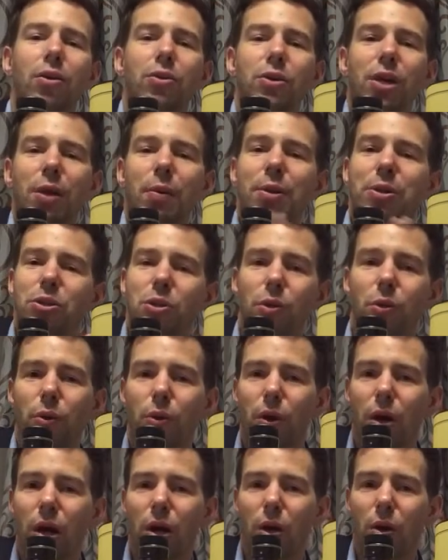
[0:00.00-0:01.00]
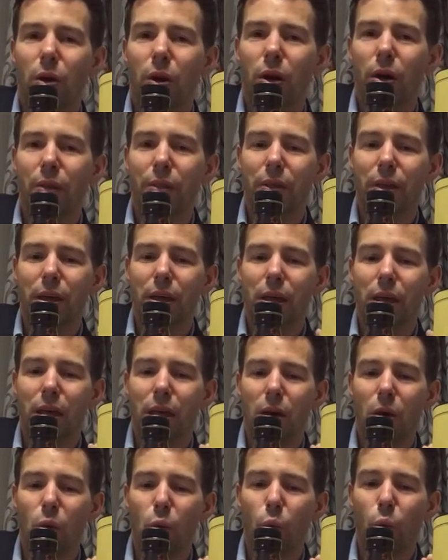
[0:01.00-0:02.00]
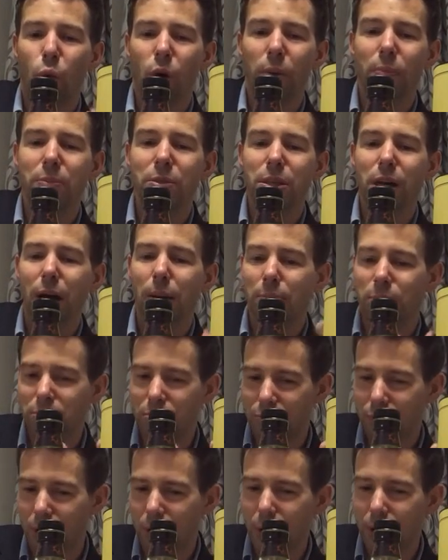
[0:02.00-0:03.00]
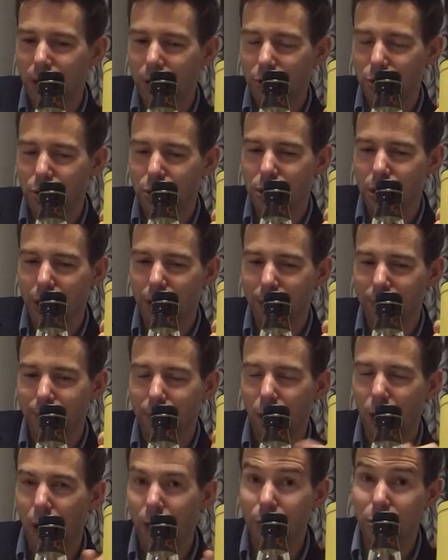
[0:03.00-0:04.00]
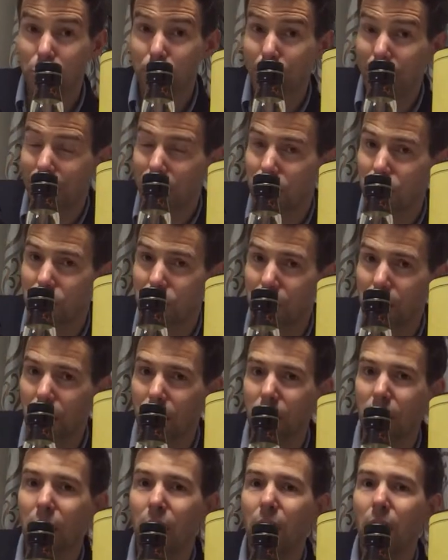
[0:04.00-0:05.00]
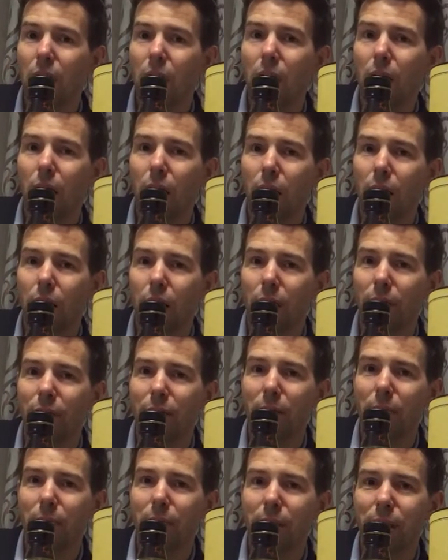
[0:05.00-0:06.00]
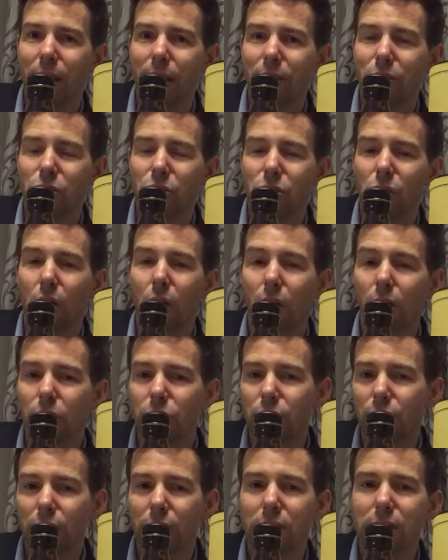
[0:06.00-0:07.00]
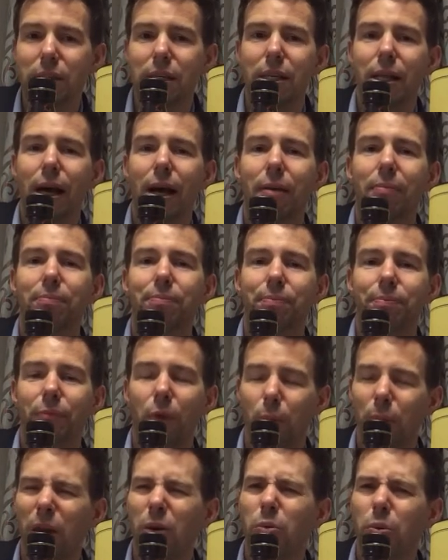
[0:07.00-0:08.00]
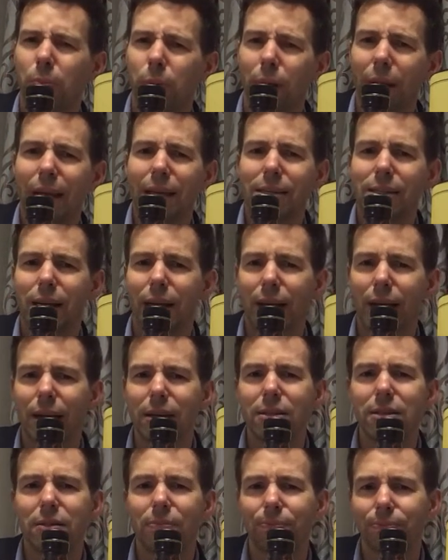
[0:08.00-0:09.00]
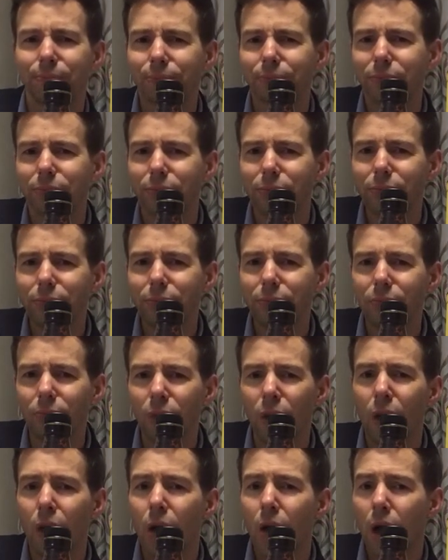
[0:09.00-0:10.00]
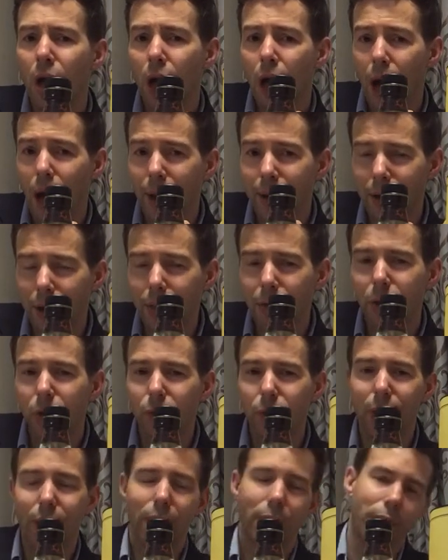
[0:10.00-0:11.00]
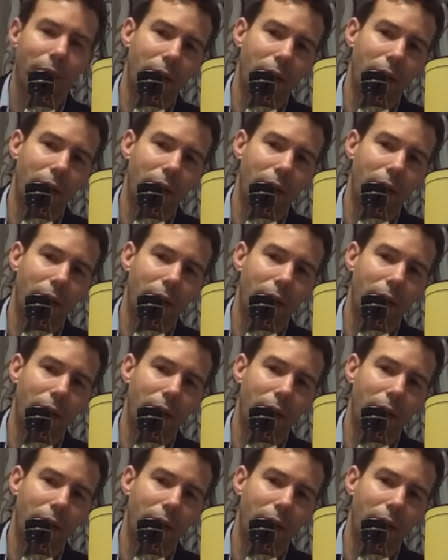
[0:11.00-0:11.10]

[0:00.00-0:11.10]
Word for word: so anyway, so uh, uh, the worm tubs, very interesting. And there's pictures here uh, of them being installed. So you can see that being replaced, I guess. Another great